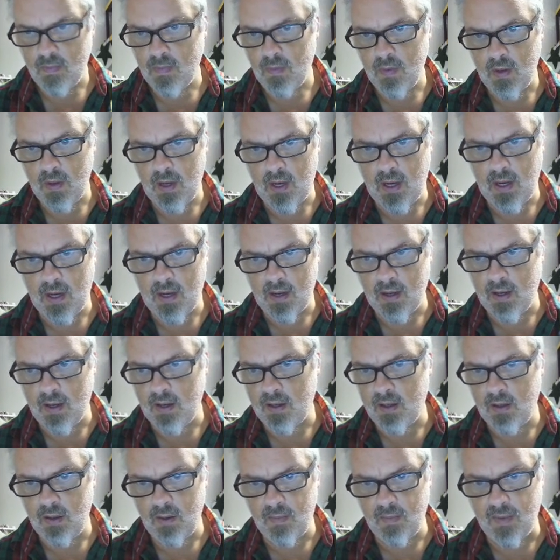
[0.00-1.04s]
Yeah, I
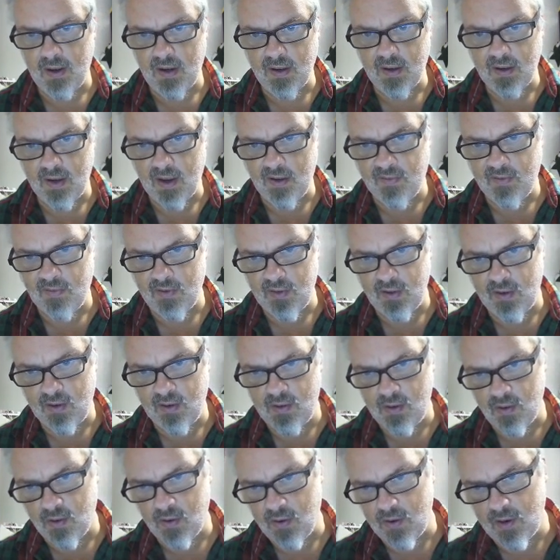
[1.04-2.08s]
can do better than that for the
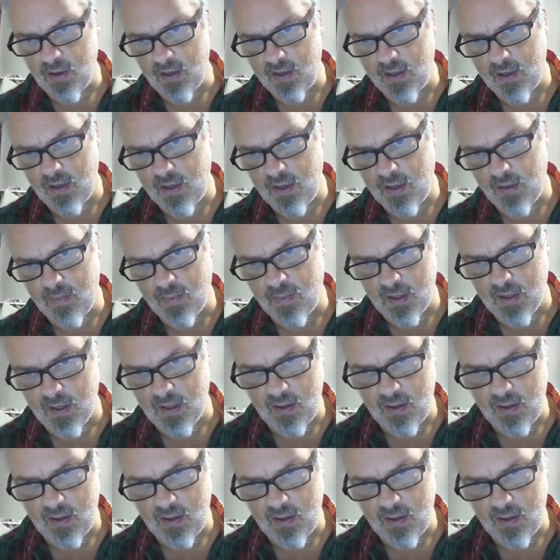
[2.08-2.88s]
door, I think, but